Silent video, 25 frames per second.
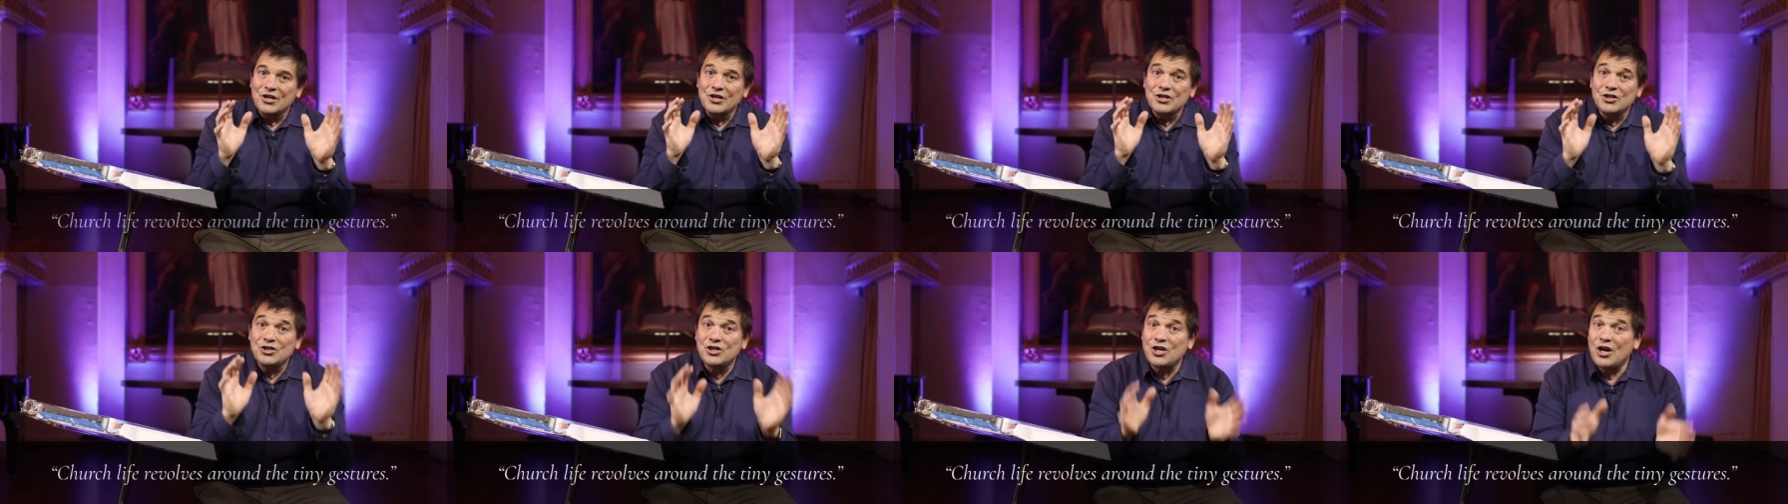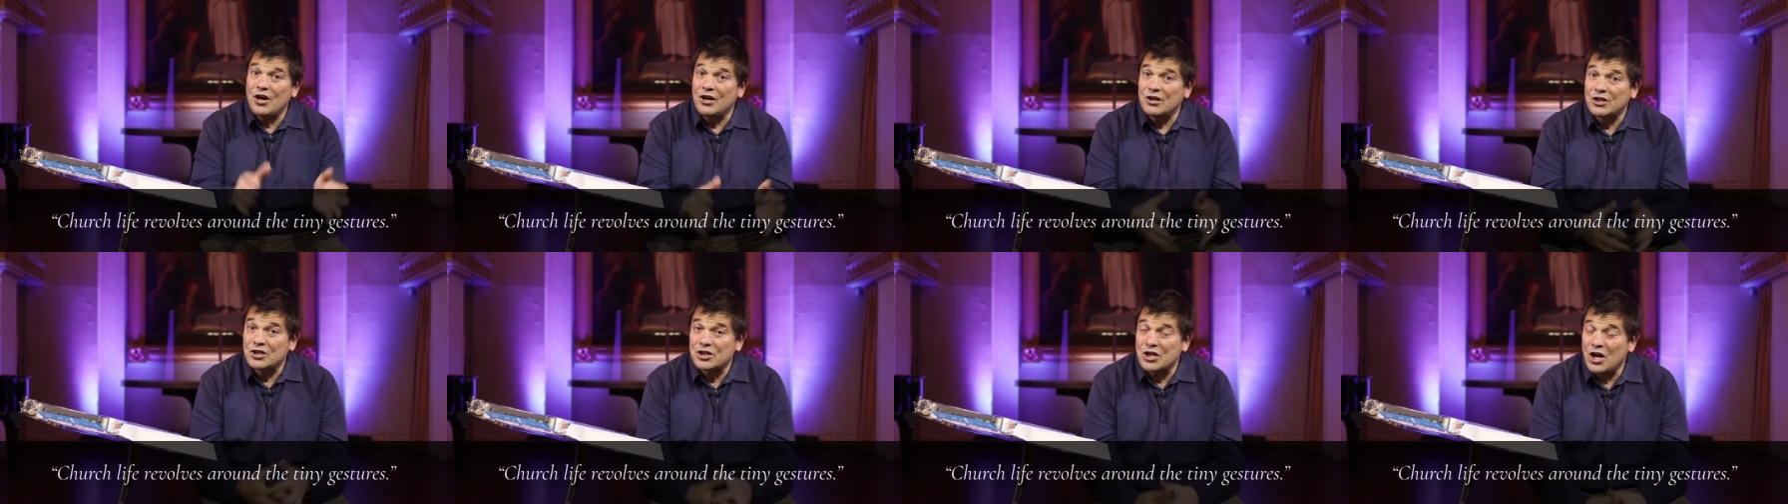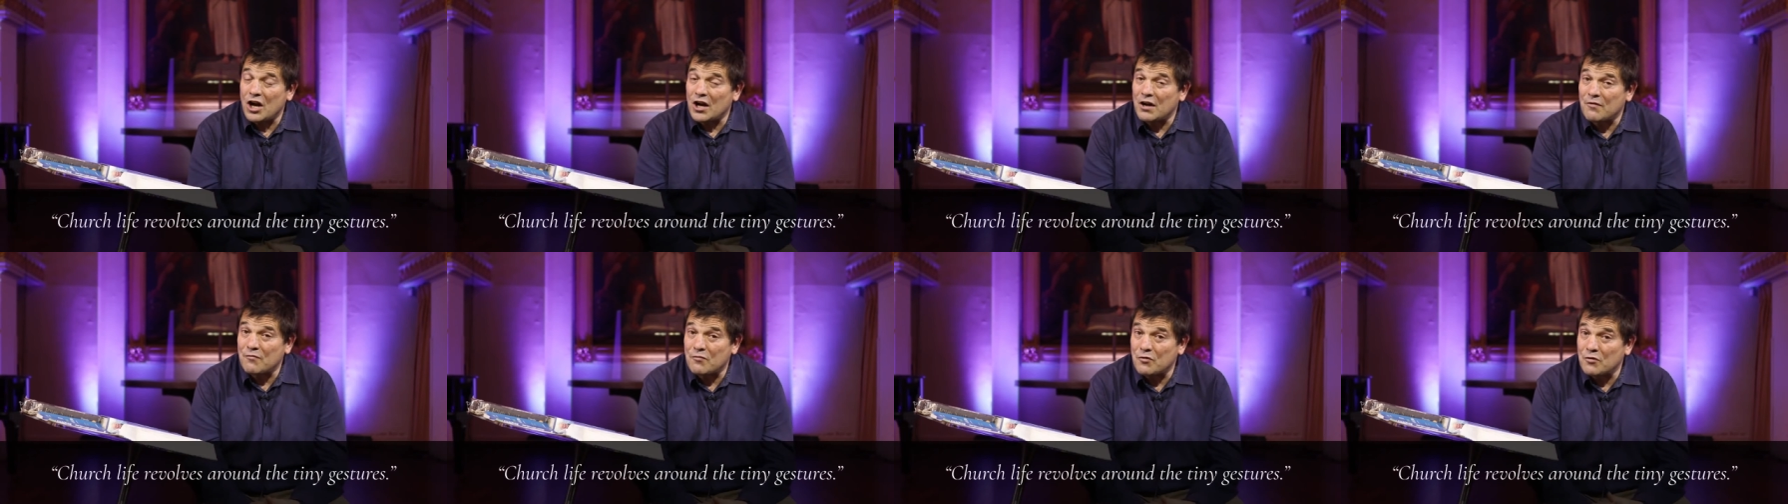church
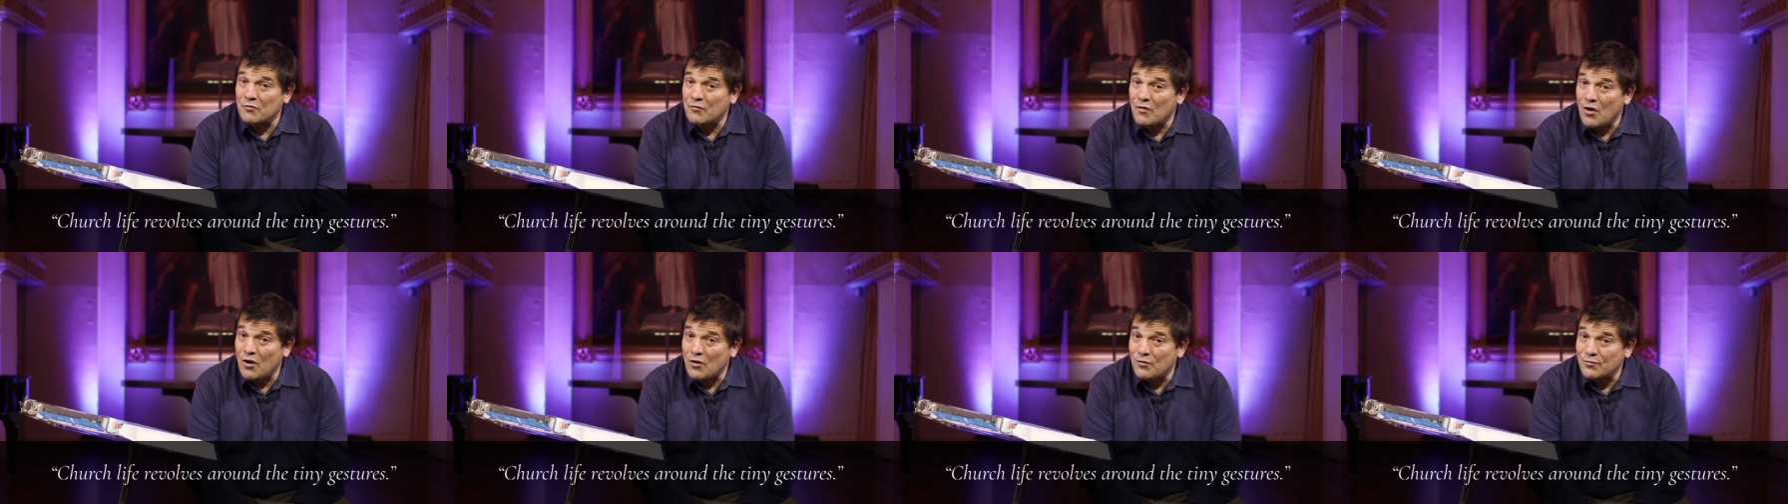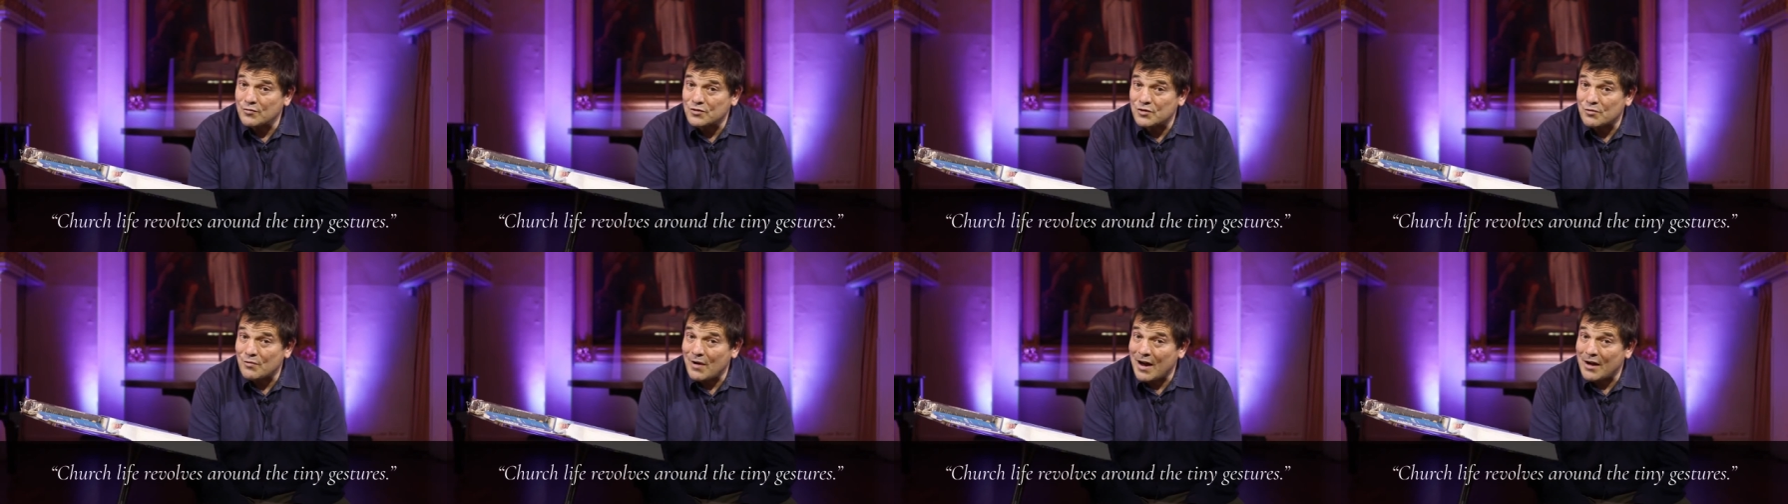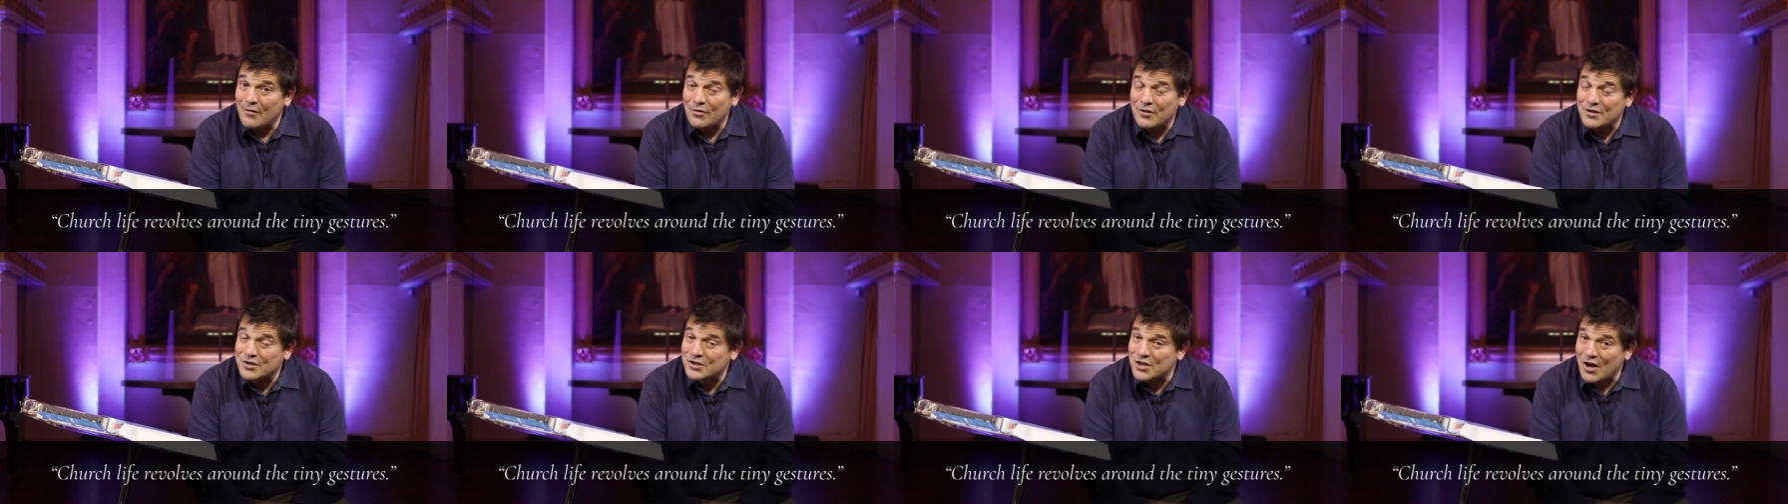life revolves
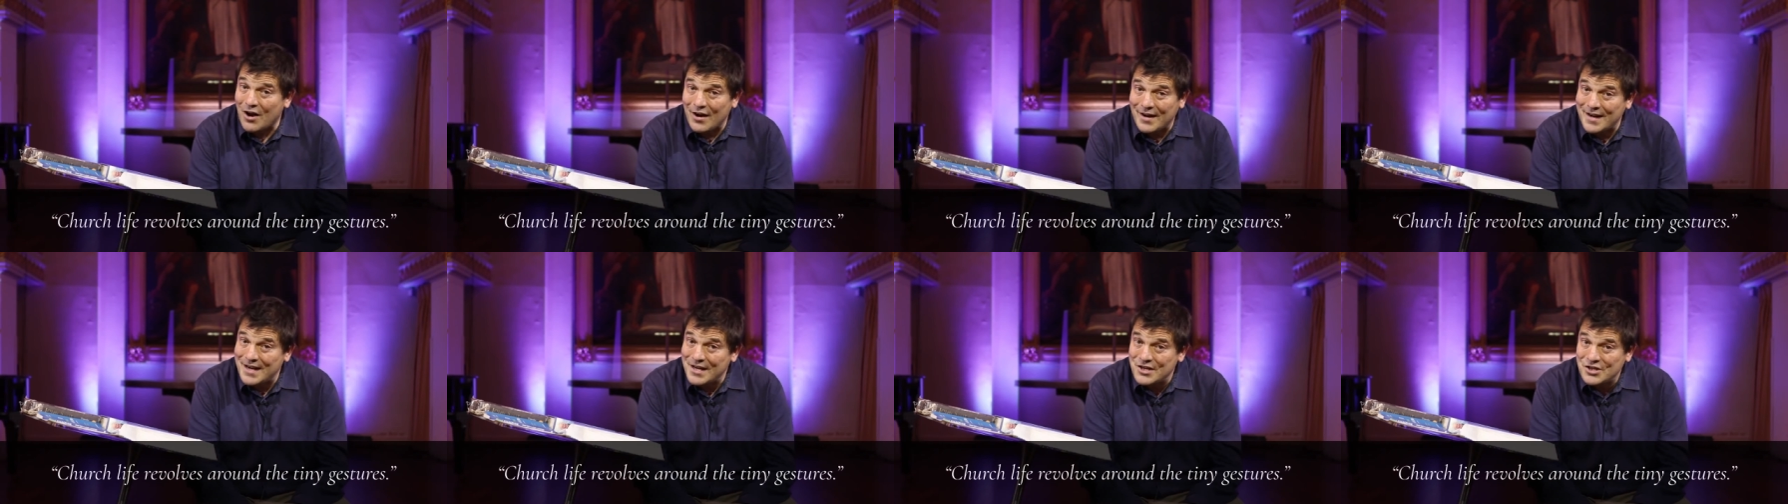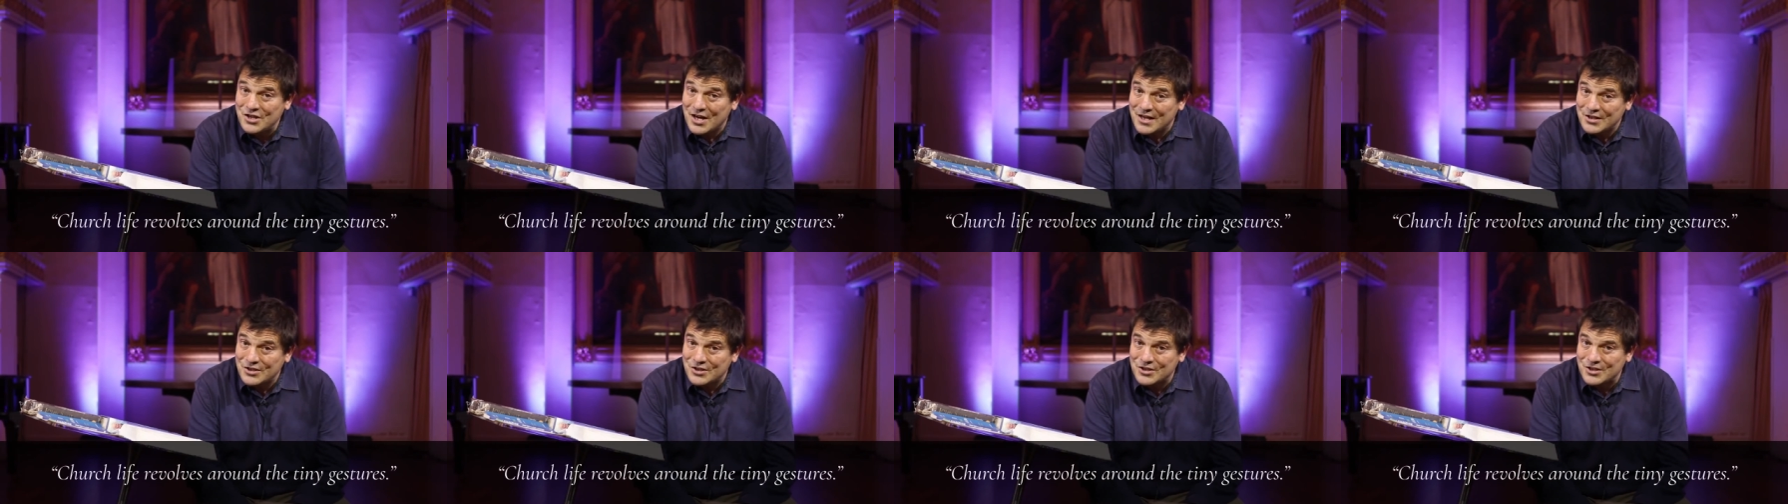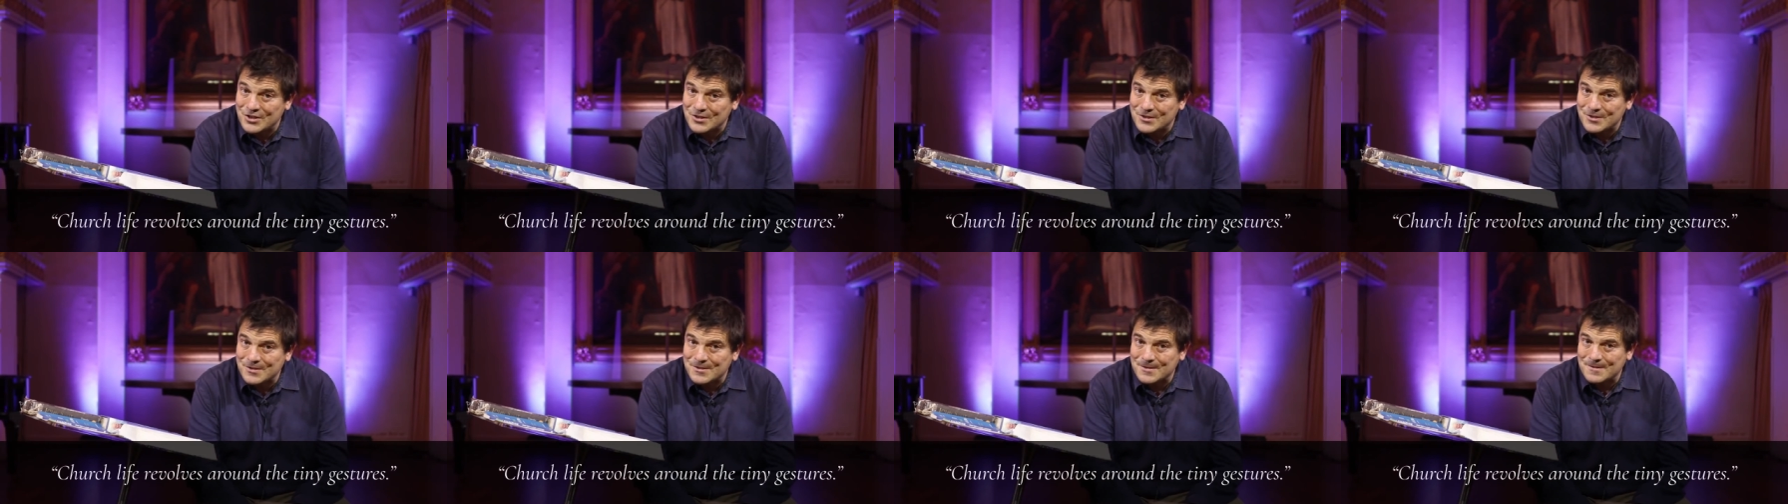around the tiny
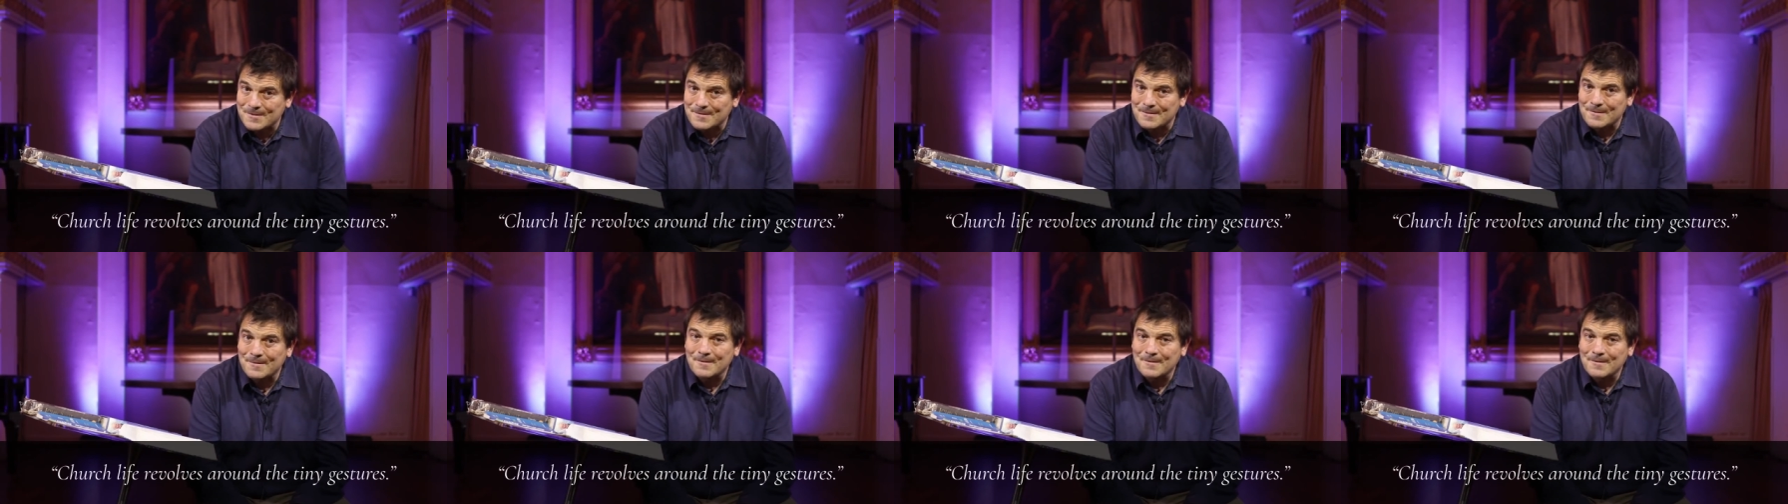gestures.